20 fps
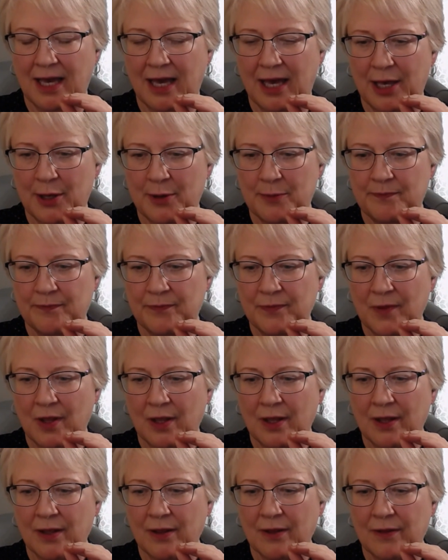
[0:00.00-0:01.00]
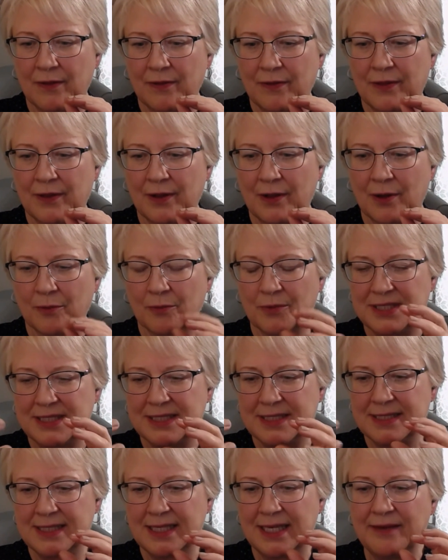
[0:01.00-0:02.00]
um, the
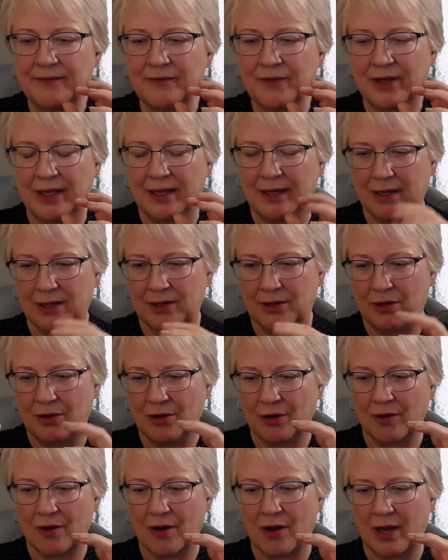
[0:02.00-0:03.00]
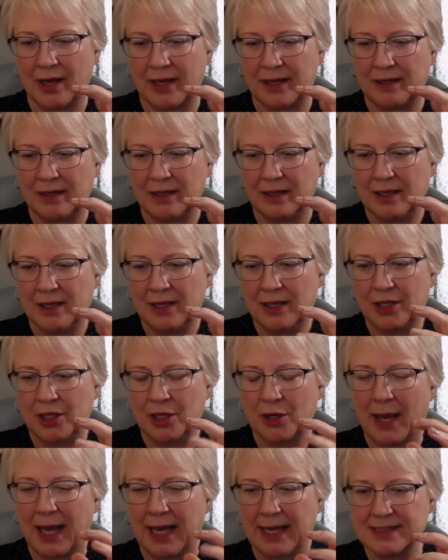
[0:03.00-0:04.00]
receiving neuron, you
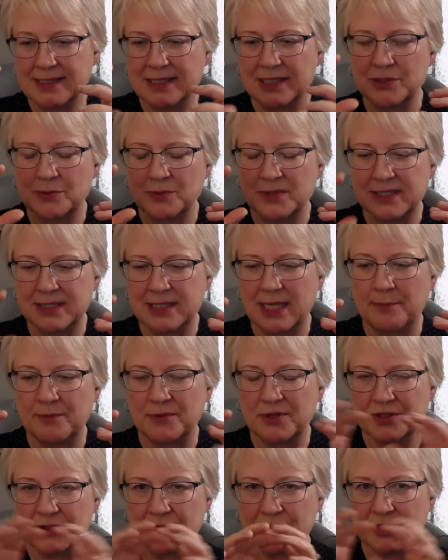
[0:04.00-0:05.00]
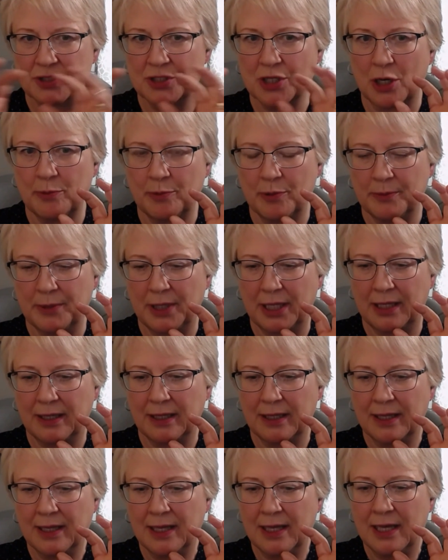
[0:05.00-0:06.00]
know, has these receptors for mm-hmm. dopamine.
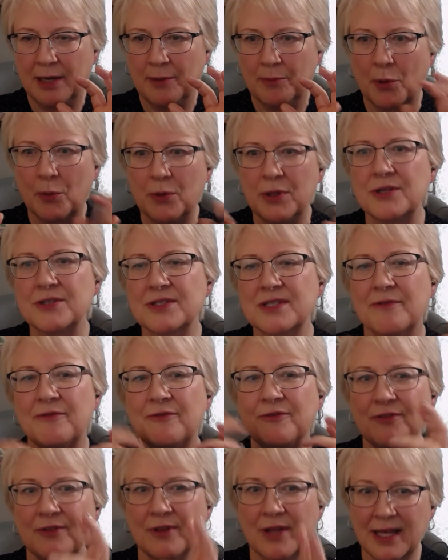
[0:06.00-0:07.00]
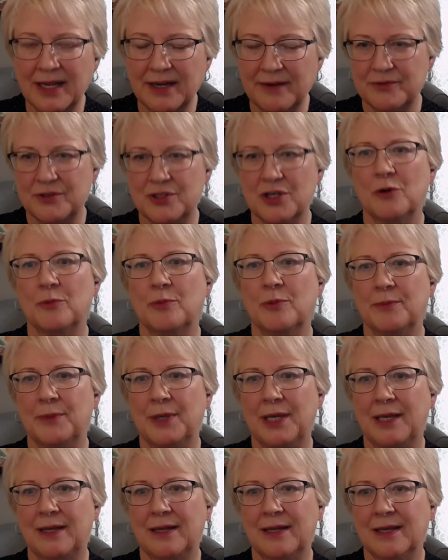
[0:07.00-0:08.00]
But when there's a flood of
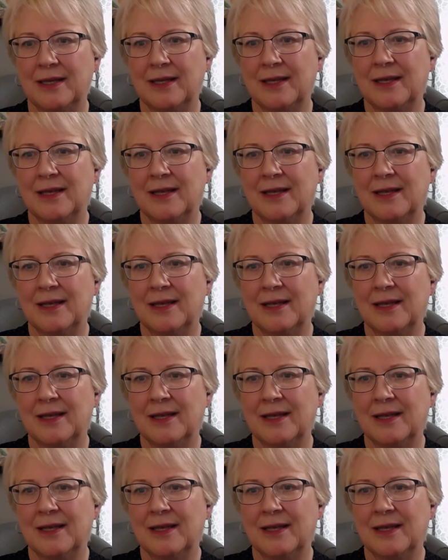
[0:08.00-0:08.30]
dopamine,